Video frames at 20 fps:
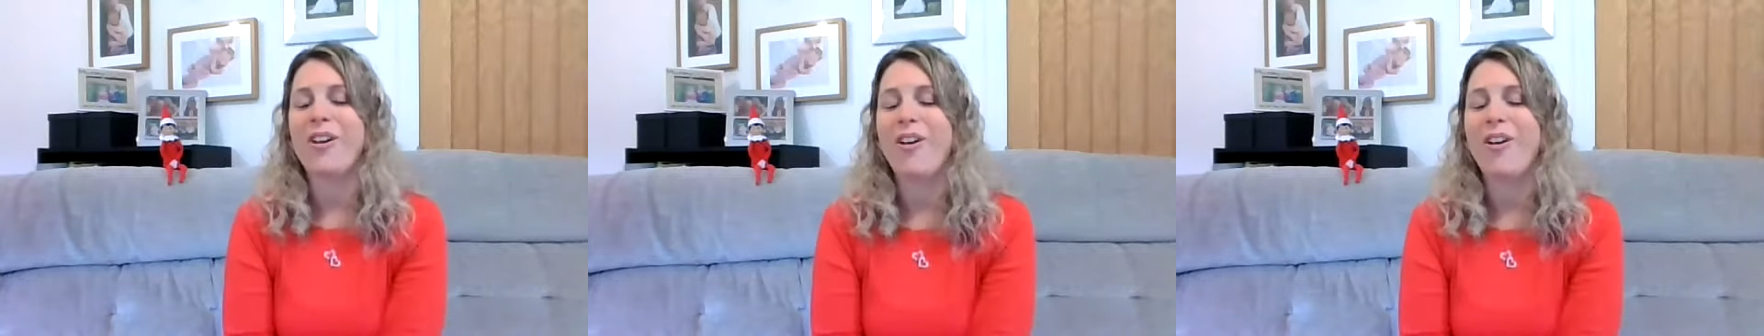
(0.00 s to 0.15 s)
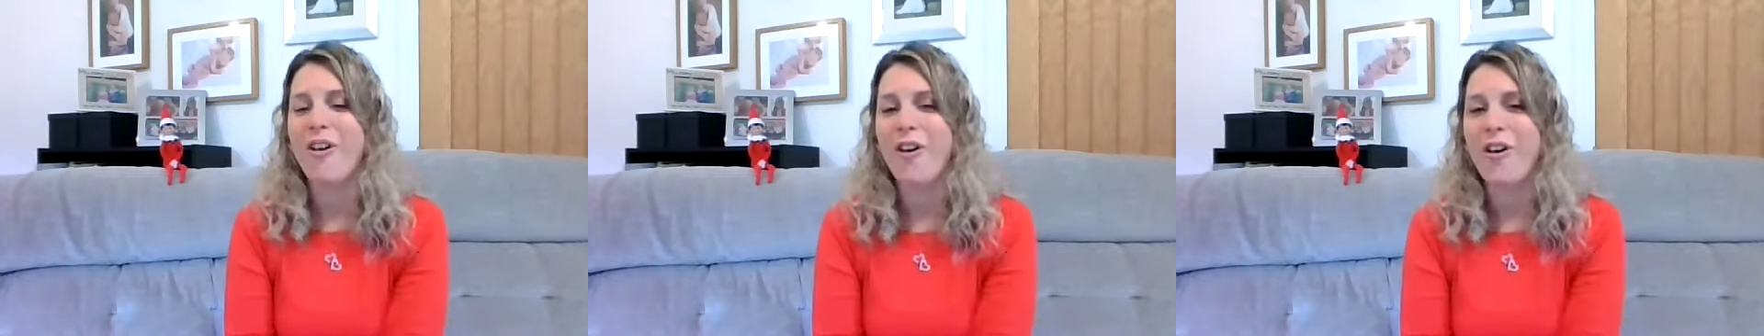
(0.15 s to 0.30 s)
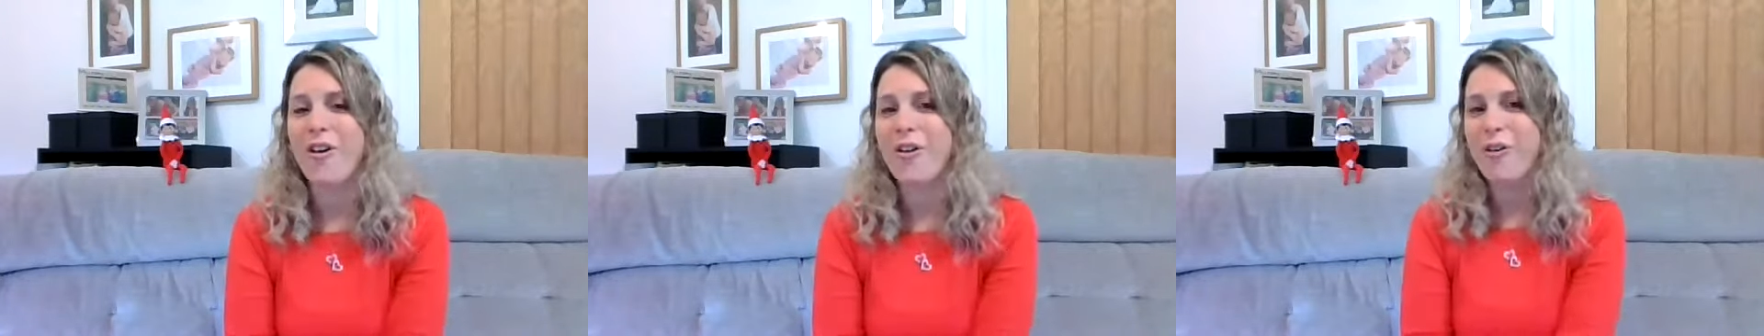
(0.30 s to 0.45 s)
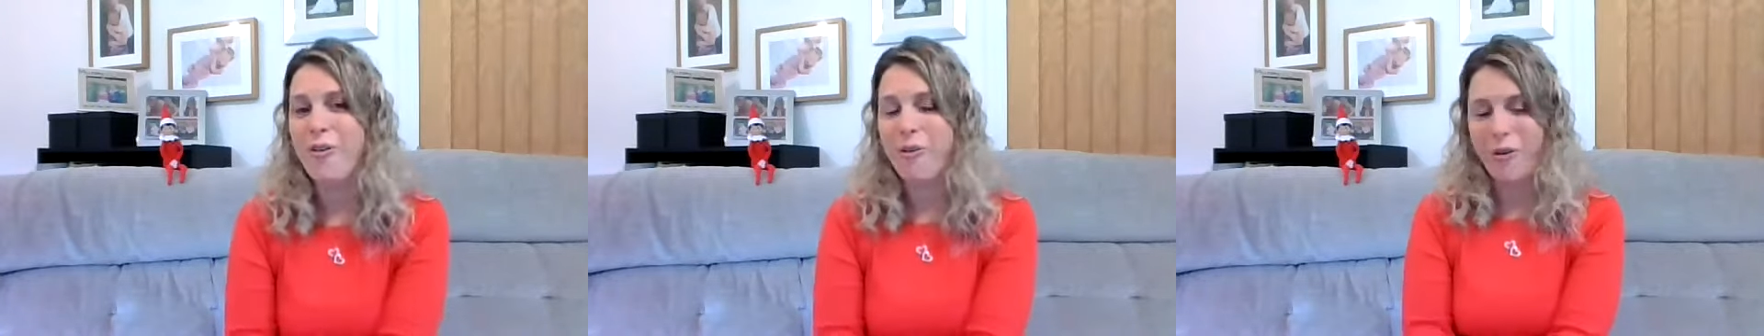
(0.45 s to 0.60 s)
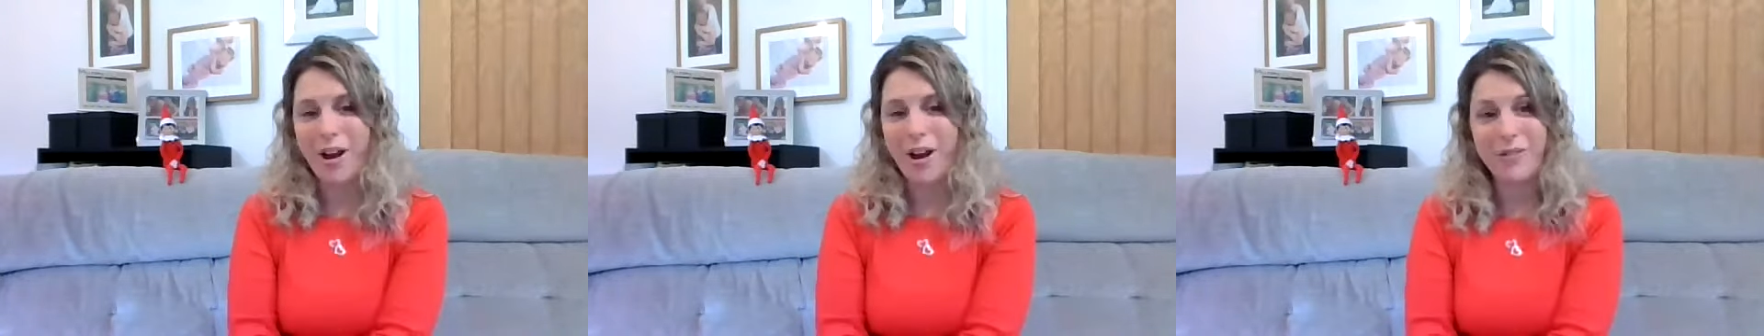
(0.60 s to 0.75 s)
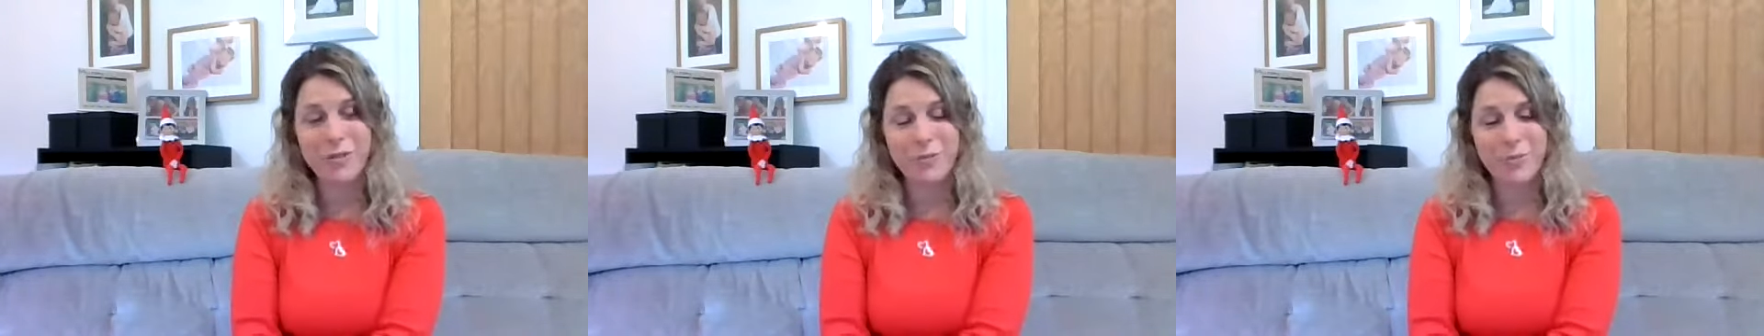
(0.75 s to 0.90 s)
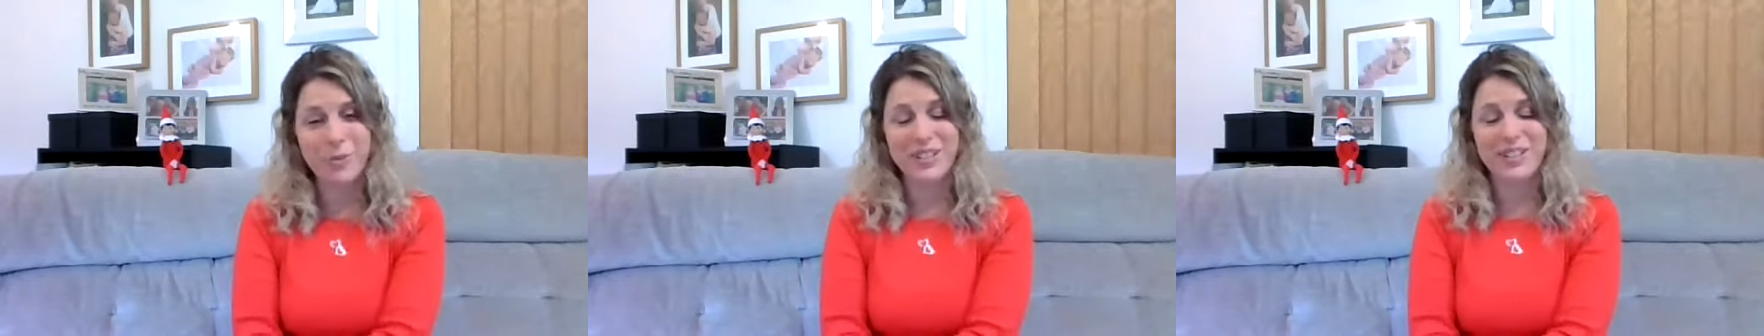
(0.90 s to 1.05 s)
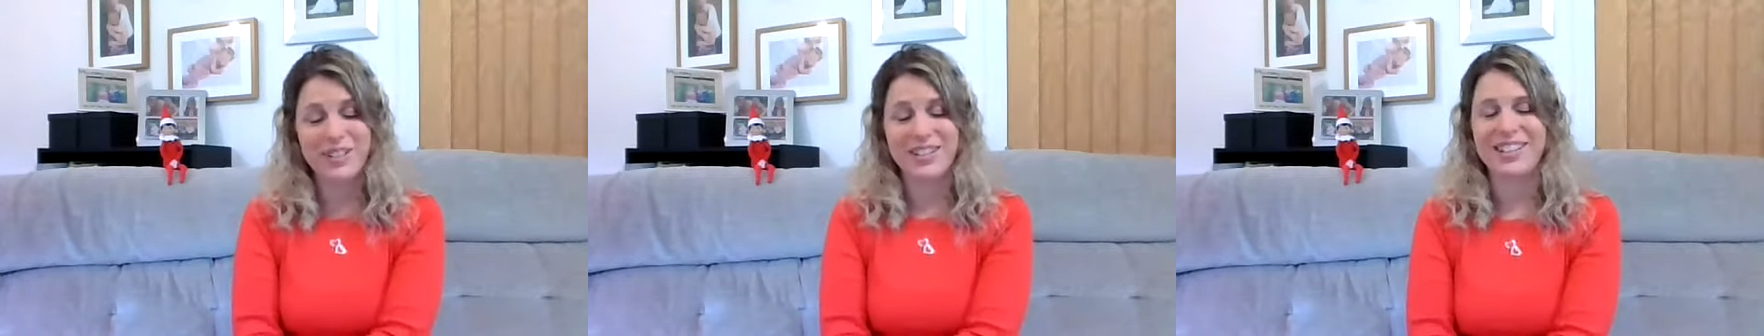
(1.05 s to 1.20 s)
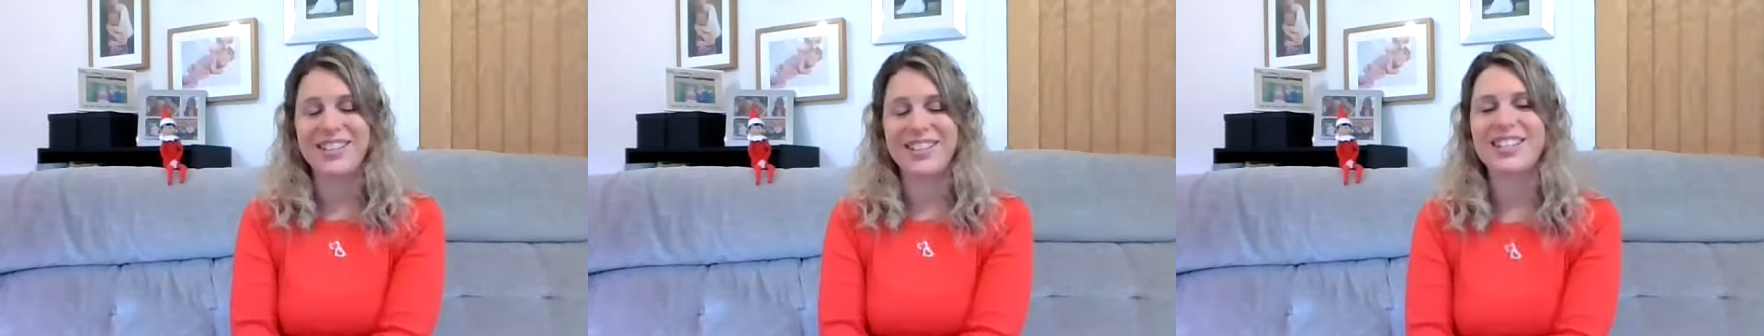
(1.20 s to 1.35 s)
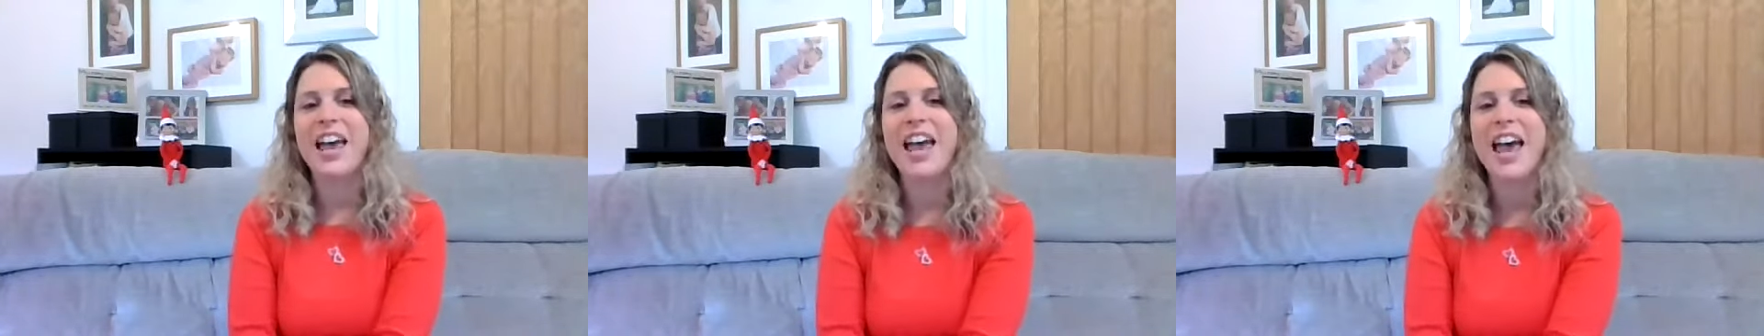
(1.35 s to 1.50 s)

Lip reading: her craft business